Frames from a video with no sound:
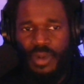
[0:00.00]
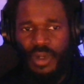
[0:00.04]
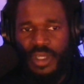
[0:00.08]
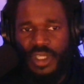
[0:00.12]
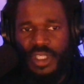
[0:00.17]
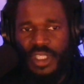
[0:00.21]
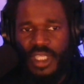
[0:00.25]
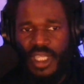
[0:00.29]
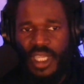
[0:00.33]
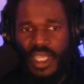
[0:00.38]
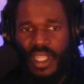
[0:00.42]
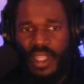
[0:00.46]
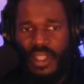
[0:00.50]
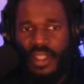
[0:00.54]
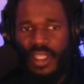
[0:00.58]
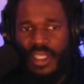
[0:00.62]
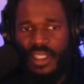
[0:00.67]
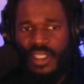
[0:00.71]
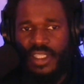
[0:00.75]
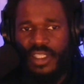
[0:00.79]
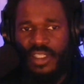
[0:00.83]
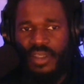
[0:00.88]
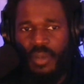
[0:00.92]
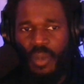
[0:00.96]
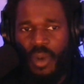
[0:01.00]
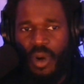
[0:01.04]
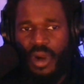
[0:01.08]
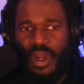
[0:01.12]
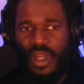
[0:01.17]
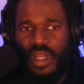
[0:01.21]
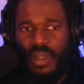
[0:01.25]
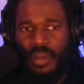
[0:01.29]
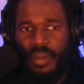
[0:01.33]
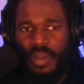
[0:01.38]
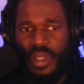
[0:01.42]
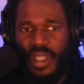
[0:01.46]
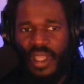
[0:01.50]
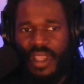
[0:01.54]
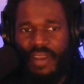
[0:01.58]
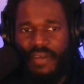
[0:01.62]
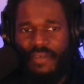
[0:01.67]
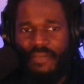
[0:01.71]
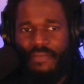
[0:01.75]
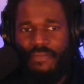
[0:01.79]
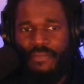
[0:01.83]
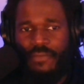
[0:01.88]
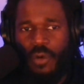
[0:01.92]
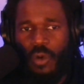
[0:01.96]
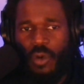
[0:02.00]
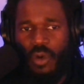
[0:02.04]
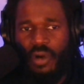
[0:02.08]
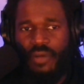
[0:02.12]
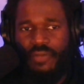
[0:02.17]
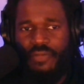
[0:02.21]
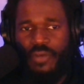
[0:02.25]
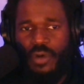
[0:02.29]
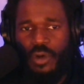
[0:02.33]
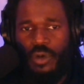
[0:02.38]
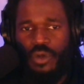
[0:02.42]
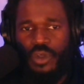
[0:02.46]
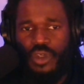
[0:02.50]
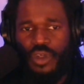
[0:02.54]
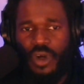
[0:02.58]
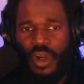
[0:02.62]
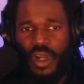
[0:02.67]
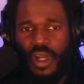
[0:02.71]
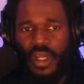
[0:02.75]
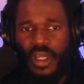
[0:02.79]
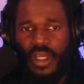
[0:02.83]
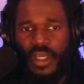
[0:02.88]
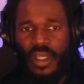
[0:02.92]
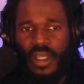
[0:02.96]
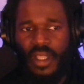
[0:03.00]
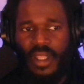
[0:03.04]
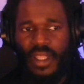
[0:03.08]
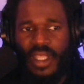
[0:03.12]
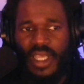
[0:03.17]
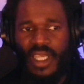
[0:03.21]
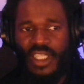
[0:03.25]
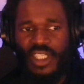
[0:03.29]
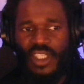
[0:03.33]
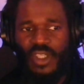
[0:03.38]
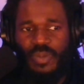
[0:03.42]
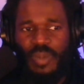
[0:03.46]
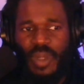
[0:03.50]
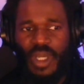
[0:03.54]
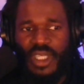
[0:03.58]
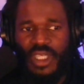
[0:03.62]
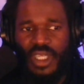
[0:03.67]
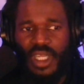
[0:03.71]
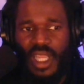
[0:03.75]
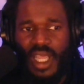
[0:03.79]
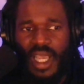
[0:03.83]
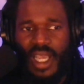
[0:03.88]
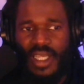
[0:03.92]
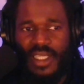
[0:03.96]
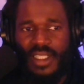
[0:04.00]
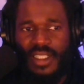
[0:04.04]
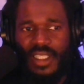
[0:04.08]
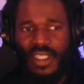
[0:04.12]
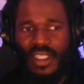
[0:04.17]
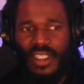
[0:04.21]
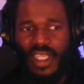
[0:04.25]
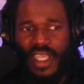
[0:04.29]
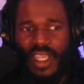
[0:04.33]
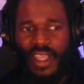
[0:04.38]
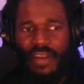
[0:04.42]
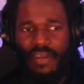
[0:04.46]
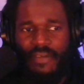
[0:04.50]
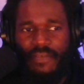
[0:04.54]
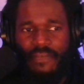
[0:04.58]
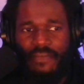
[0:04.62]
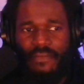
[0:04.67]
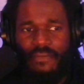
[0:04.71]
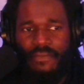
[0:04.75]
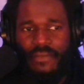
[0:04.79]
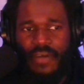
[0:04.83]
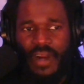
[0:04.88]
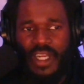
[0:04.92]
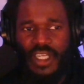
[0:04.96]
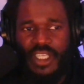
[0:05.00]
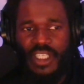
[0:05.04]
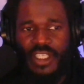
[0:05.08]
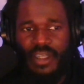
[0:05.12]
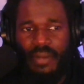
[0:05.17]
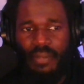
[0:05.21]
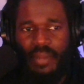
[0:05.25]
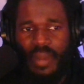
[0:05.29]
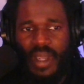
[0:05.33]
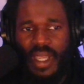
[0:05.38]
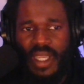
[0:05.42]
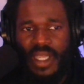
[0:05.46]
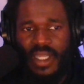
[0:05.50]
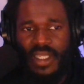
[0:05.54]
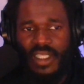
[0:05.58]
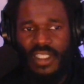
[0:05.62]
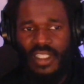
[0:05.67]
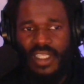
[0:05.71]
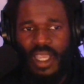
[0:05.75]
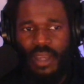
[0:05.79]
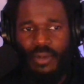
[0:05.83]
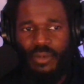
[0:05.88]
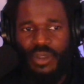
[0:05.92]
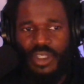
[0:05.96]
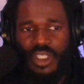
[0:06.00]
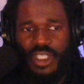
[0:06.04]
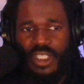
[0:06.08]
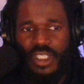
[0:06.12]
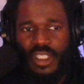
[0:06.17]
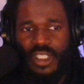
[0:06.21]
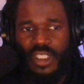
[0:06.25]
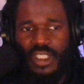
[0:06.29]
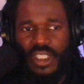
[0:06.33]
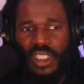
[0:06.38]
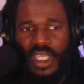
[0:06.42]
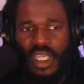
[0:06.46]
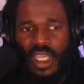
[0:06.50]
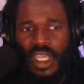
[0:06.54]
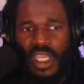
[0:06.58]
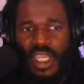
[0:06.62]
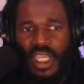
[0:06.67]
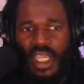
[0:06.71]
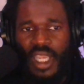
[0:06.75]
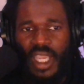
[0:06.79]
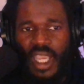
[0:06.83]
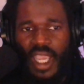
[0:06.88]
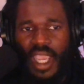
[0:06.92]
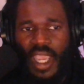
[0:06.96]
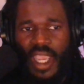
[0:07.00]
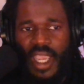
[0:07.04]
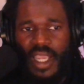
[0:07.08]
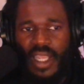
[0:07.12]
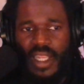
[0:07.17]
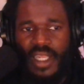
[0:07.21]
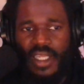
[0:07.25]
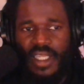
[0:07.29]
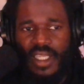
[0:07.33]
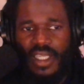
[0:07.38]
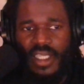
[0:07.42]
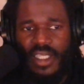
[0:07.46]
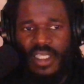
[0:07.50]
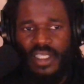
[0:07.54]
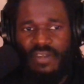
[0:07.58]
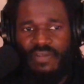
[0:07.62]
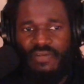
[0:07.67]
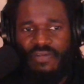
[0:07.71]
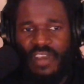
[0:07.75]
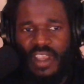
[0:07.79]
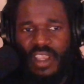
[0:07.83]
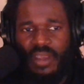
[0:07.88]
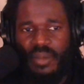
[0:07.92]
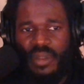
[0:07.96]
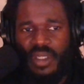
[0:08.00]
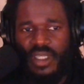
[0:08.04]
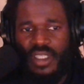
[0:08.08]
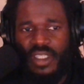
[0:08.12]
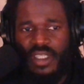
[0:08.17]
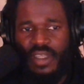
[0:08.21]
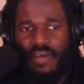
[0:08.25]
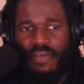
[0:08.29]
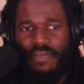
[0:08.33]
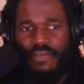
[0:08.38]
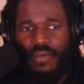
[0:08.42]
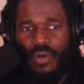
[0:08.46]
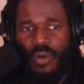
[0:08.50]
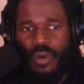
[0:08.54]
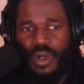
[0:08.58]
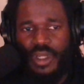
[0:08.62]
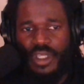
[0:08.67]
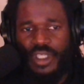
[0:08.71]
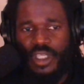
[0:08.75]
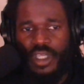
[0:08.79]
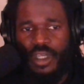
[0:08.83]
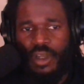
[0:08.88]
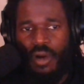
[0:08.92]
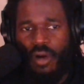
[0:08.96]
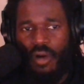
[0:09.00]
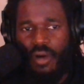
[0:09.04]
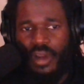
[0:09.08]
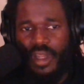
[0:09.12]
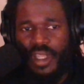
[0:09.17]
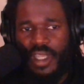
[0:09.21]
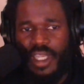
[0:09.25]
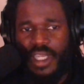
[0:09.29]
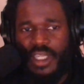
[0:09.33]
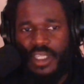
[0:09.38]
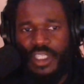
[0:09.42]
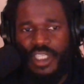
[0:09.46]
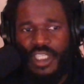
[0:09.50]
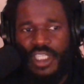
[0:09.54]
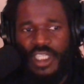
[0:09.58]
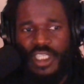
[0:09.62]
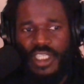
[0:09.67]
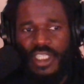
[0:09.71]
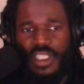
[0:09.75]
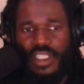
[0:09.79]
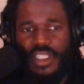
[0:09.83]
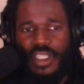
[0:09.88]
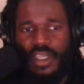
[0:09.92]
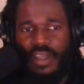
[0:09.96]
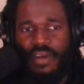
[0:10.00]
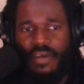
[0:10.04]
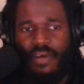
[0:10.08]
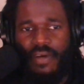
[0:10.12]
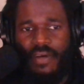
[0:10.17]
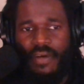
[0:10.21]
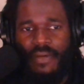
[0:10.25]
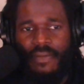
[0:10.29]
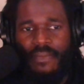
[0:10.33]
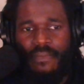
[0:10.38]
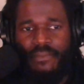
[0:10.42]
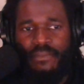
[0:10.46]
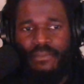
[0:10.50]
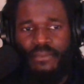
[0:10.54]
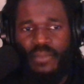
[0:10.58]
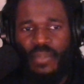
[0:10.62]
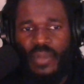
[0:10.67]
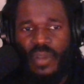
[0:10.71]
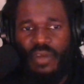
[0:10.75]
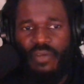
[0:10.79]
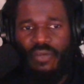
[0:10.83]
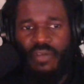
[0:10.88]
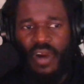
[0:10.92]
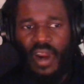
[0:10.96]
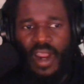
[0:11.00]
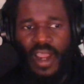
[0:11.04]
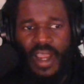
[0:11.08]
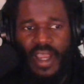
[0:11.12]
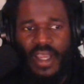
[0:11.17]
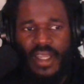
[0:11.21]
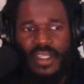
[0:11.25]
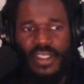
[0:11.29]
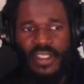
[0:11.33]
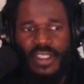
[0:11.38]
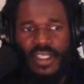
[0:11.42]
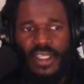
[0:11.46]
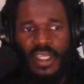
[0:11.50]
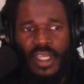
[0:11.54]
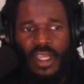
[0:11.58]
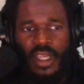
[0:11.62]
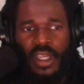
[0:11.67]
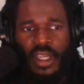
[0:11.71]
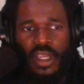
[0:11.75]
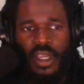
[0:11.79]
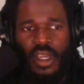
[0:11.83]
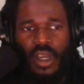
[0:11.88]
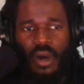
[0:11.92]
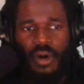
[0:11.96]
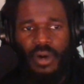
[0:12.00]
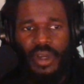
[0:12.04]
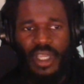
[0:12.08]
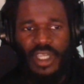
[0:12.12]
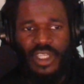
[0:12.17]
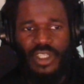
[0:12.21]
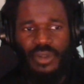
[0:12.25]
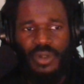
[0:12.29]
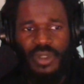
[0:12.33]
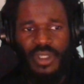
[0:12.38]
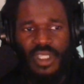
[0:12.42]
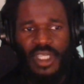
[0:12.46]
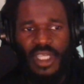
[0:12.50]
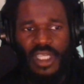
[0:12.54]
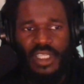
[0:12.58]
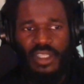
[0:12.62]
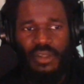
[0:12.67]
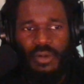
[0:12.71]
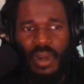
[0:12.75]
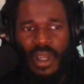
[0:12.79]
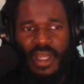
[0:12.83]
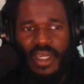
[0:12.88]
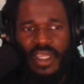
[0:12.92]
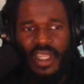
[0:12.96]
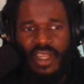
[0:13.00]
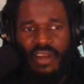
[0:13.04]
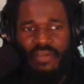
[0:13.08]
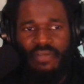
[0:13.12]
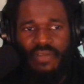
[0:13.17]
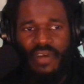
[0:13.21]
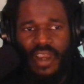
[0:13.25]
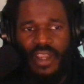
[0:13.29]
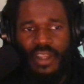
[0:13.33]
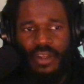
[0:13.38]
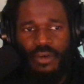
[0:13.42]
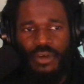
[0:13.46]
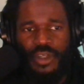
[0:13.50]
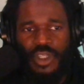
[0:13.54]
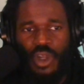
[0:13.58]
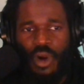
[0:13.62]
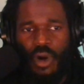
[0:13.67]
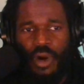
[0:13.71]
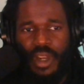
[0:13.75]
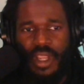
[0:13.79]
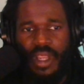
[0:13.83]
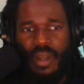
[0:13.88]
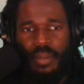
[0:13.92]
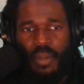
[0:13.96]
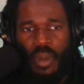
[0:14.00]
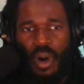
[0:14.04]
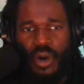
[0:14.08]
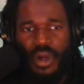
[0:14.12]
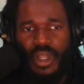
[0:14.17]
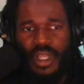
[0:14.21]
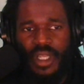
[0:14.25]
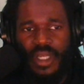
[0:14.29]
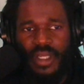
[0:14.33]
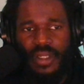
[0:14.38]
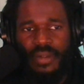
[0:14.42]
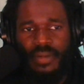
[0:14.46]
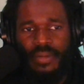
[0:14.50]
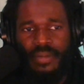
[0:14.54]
understand this is a marketing plan for a food truck that specializes in fresh made sandwiches and is famous for its garlic cheese fries. Okay, so it says to identify your target market.